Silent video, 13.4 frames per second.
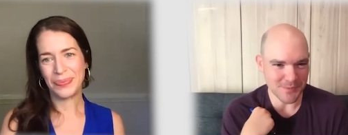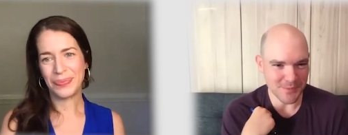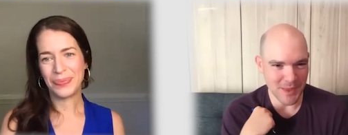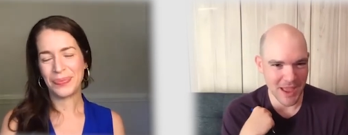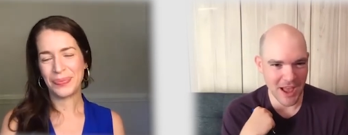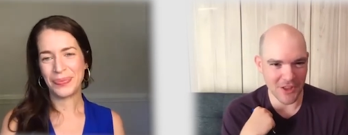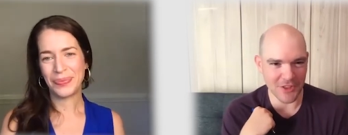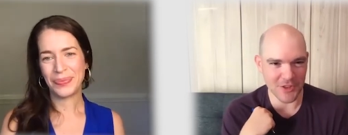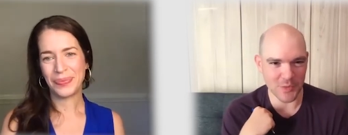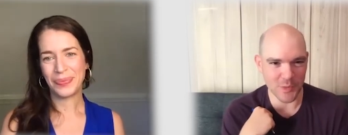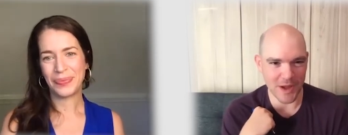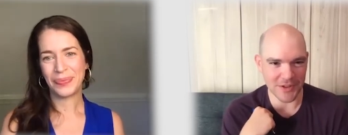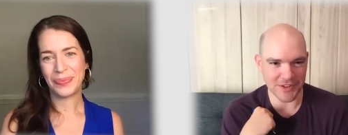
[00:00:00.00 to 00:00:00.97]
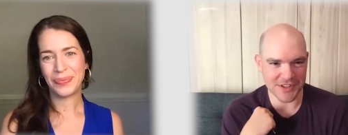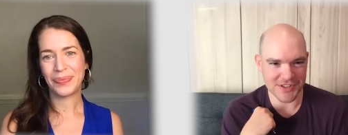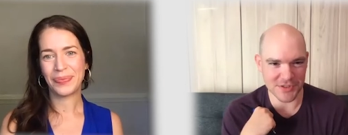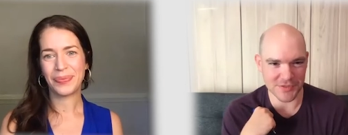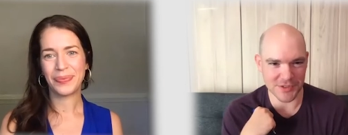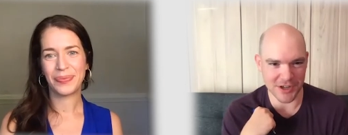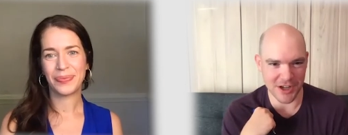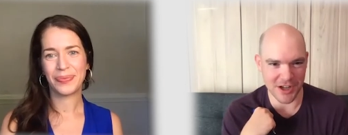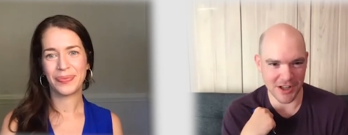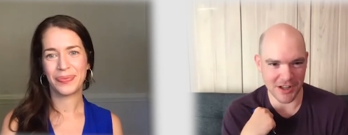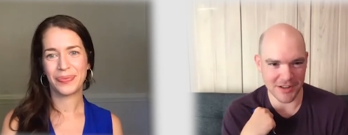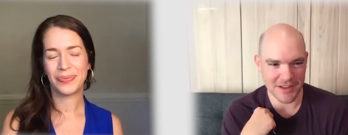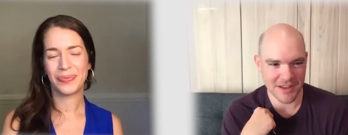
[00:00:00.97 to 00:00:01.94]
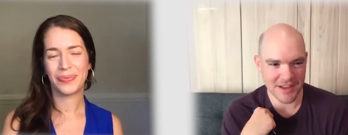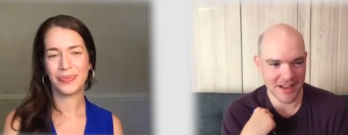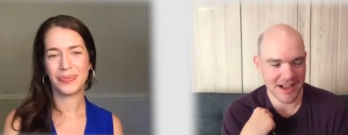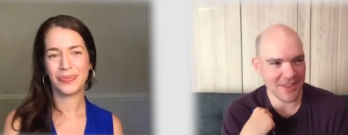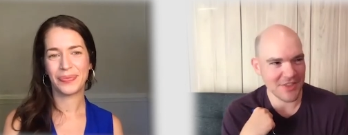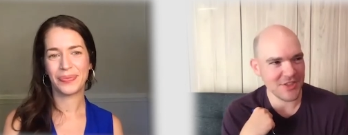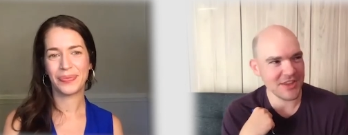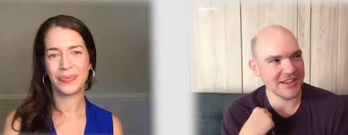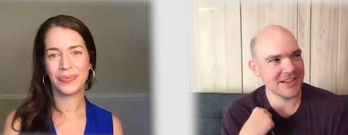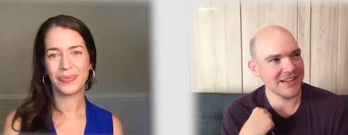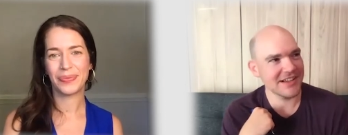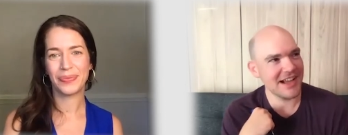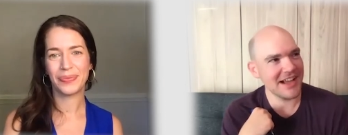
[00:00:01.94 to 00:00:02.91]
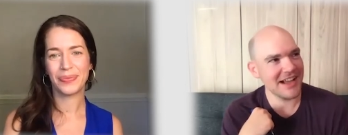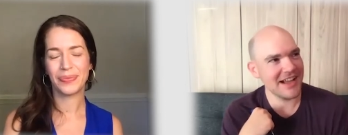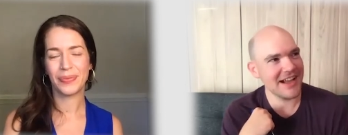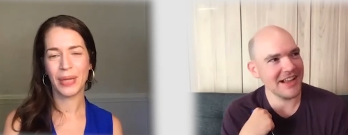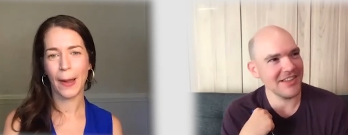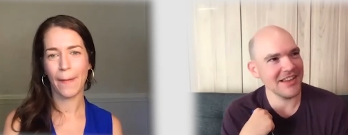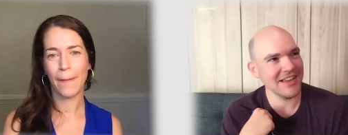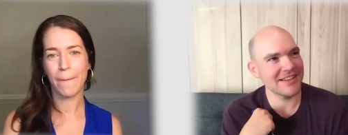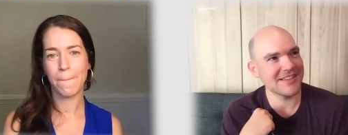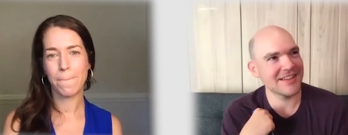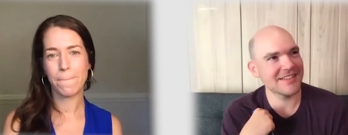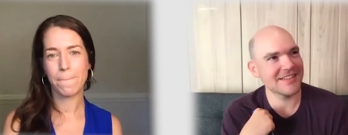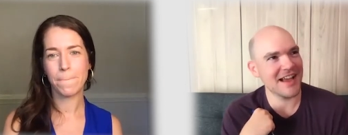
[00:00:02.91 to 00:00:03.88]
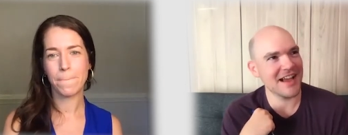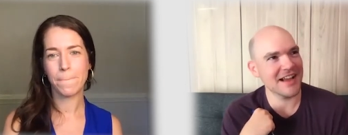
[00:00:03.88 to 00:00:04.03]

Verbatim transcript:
Speaker 1: health and wellness overall. I think I, I like TikTok,